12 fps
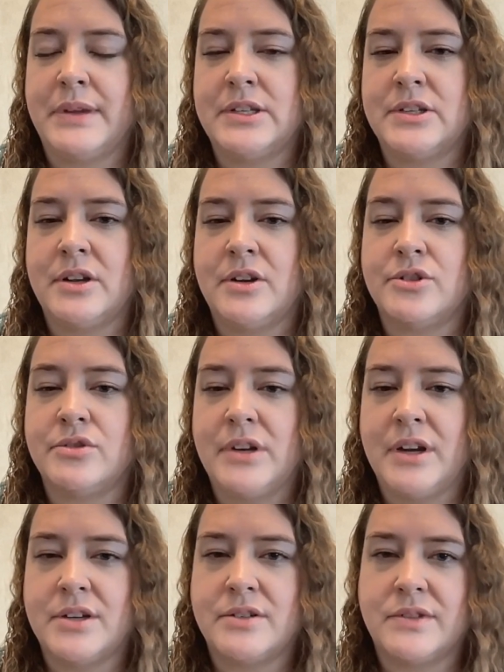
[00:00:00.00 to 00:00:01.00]
Based on our
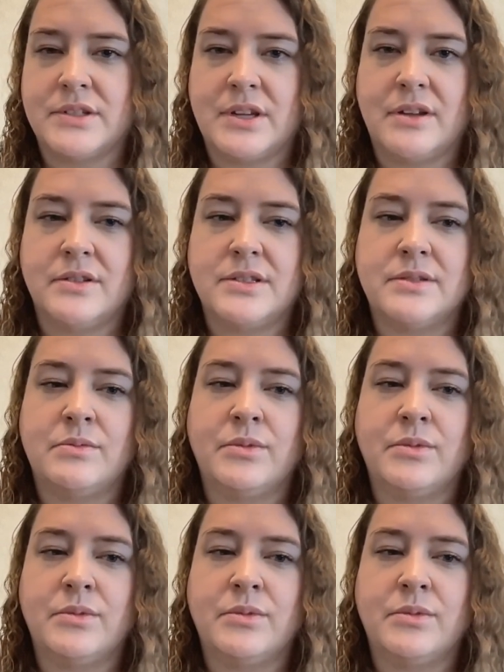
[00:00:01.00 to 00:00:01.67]
triage results,